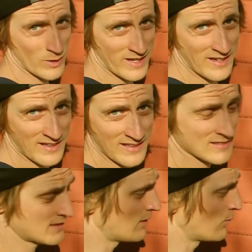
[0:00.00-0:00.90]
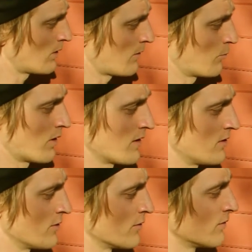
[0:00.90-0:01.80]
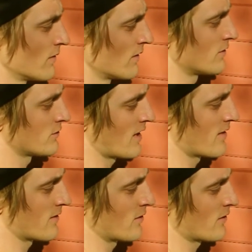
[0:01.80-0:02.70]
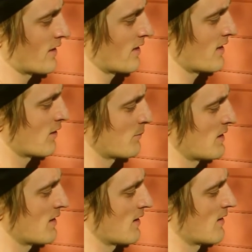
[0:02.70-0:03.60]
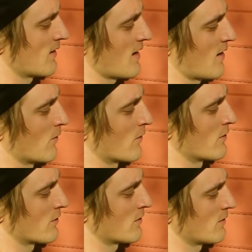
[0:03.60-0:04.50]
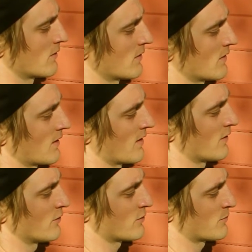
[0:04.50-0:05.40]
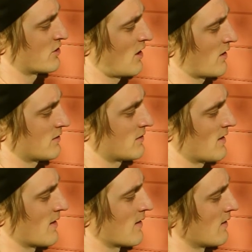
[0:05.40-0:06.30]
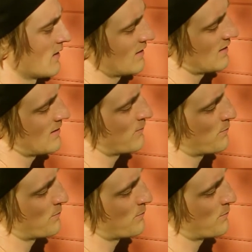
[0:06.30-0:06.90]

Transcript: waiting and seeing what you do. So either you're gonna hit on me here, or you're gonna do some shots here. If you